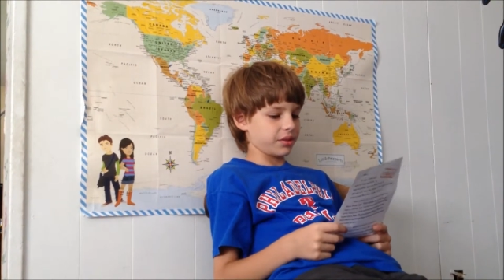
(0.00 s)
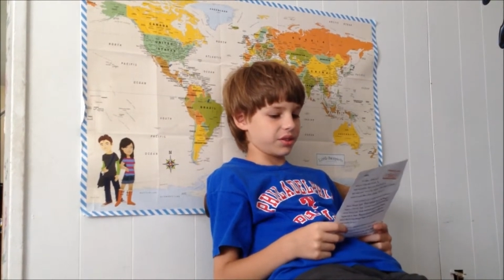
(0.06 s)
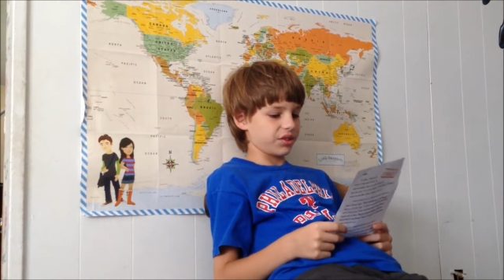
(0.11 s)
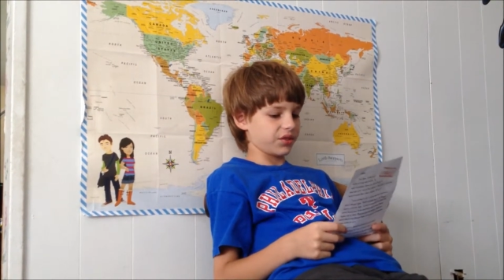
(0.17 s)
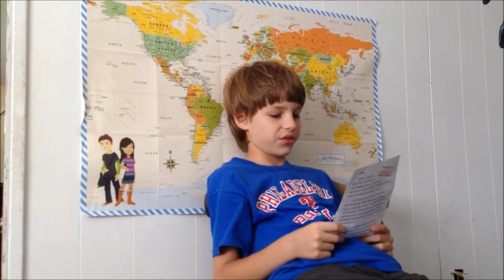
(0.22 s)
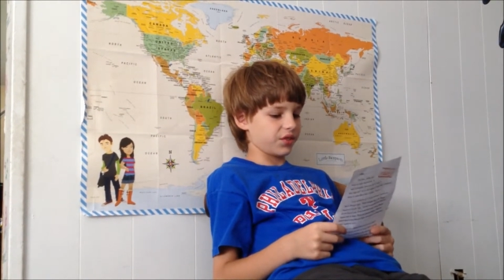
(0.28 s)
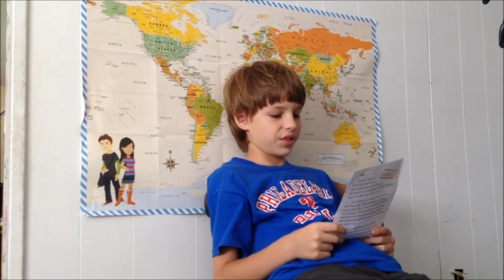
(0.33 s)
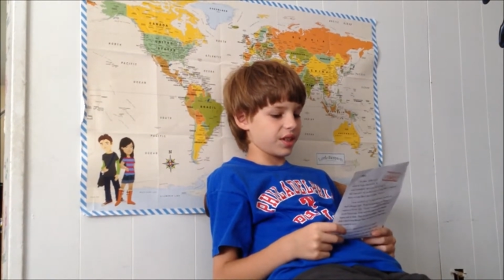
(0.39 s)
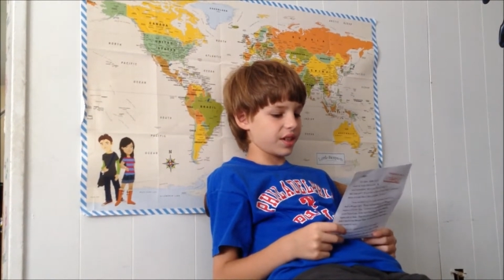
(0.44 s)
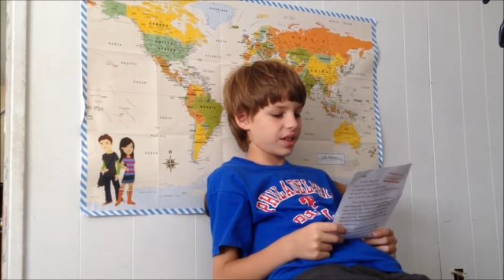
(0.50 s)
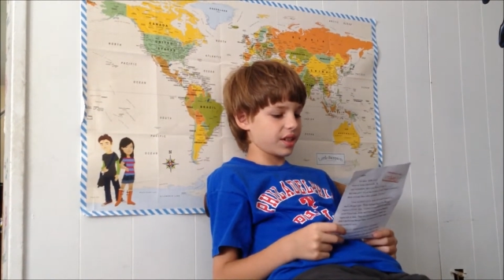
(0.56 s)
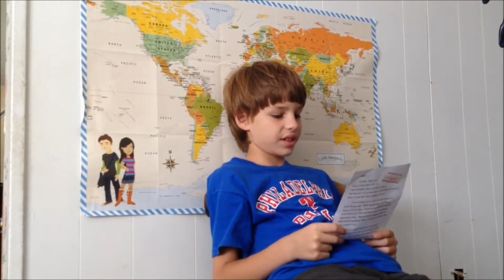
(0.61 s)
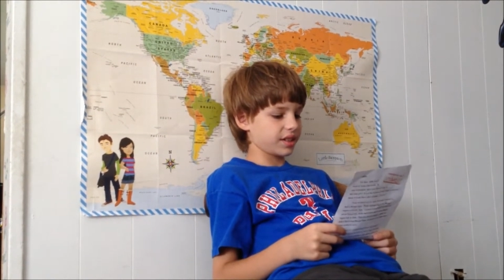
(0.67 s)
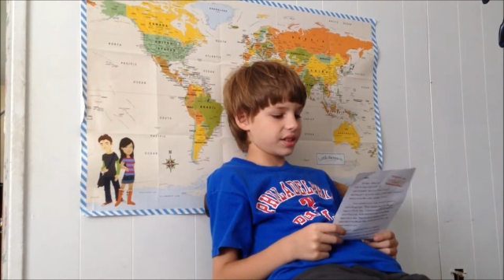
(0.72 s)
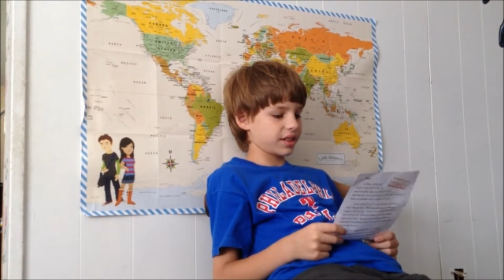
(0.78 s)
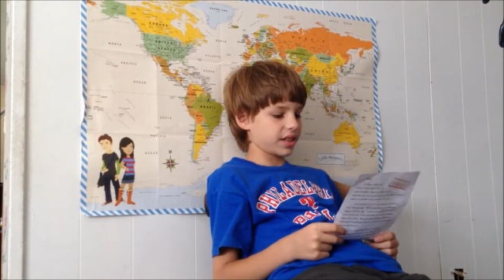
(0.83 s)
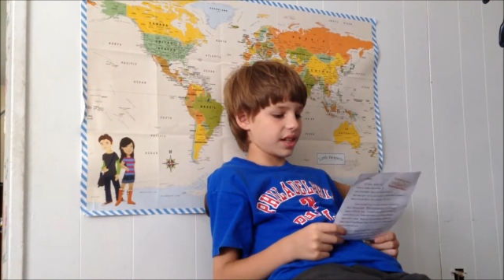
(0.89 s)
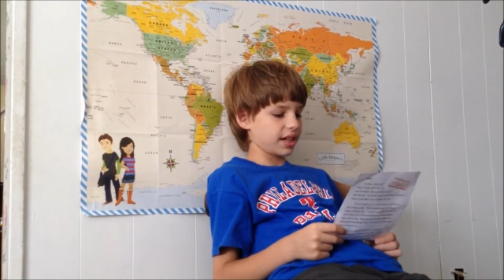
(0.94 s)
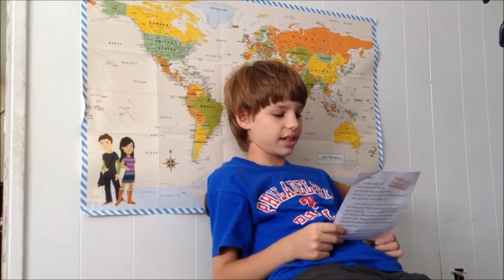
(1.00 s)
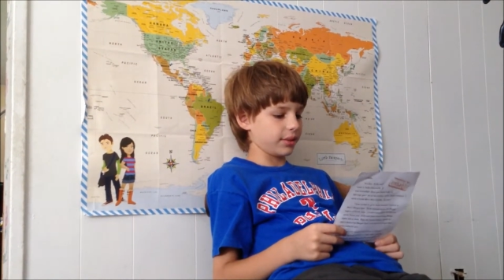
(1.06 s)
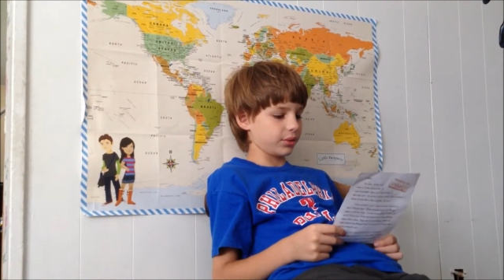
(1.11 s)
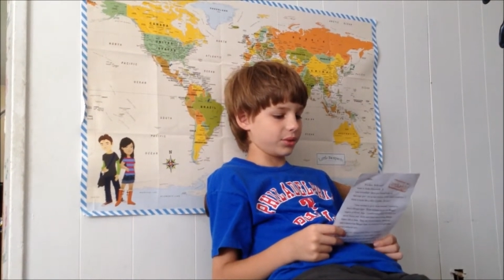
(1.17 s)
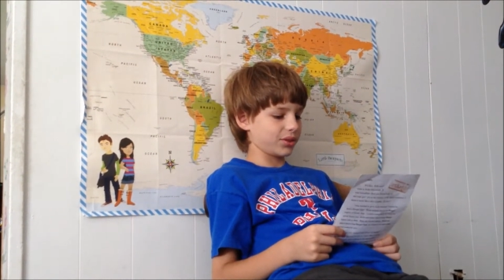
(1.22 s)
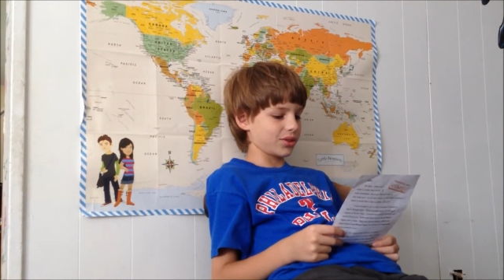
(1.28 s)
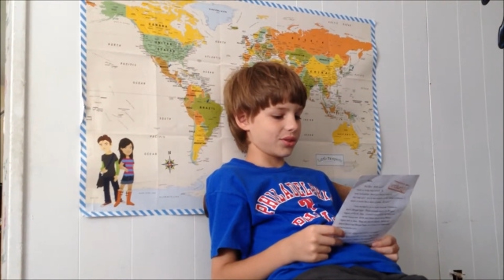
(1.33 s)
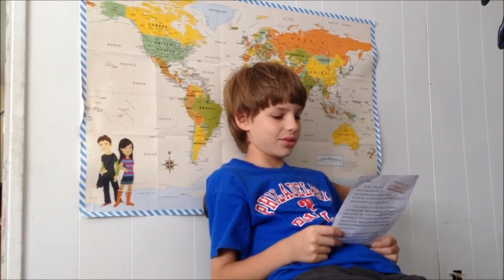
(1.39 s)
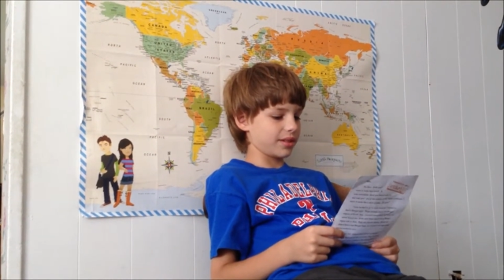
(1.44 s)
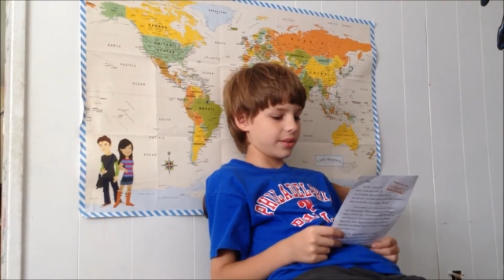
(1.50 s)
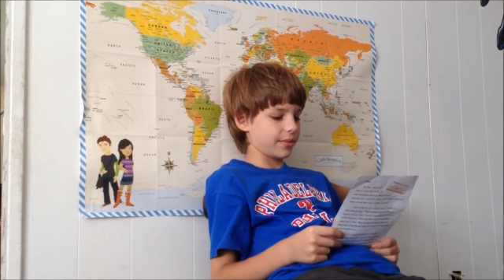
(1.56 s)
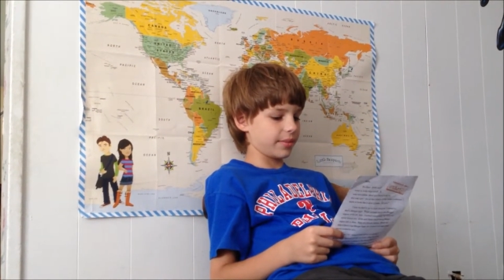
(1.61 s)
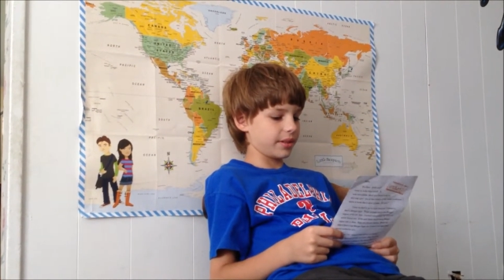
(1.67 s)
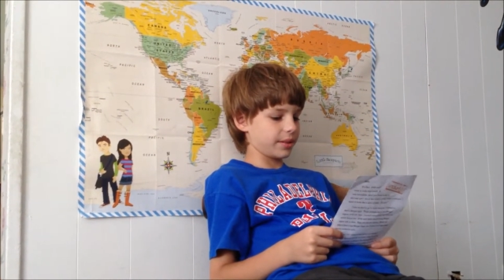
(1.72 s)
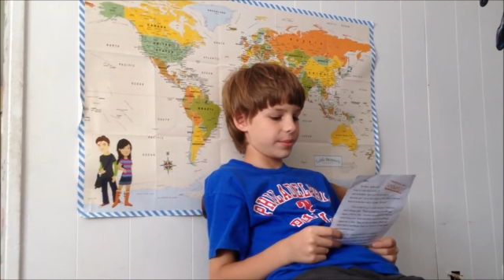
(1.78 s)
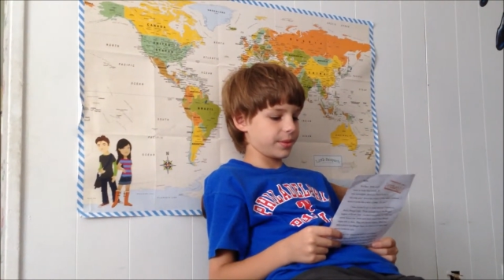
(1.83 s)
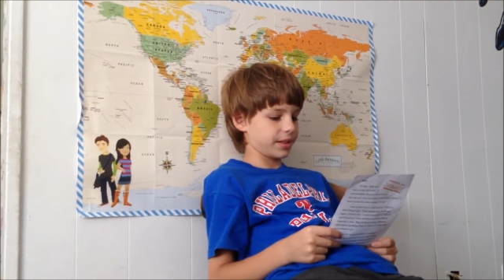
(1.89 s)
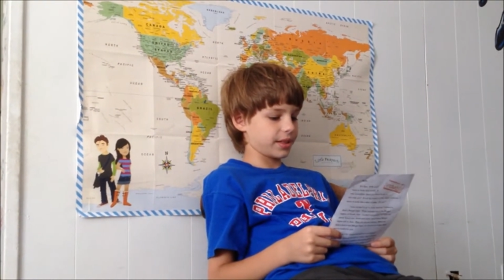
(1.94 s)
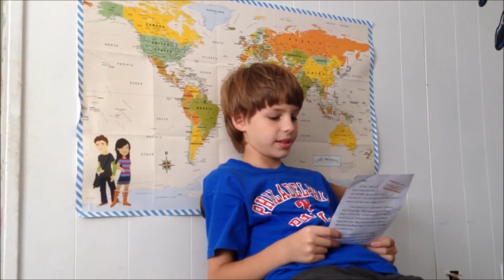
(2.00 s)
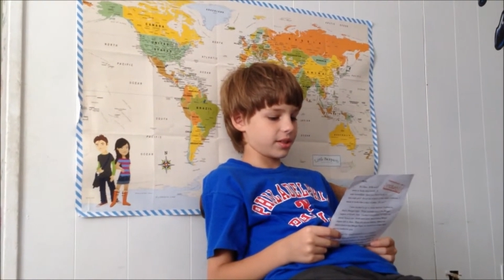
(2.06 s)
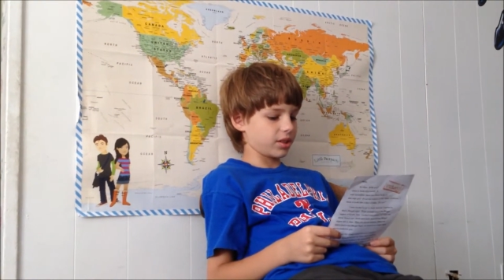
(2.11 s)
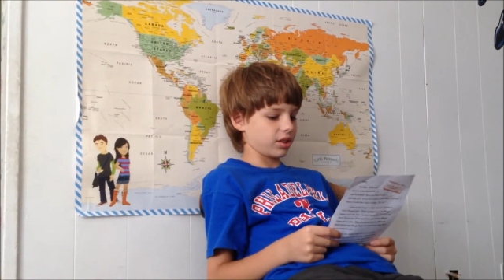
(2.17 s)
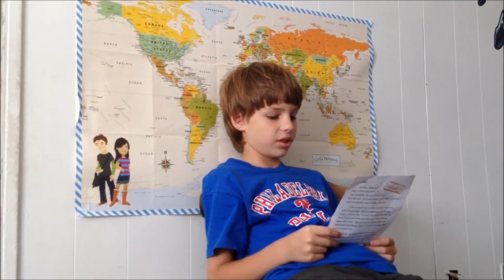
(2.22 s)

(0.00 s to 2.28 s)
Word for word: Sofia said it was so lonely because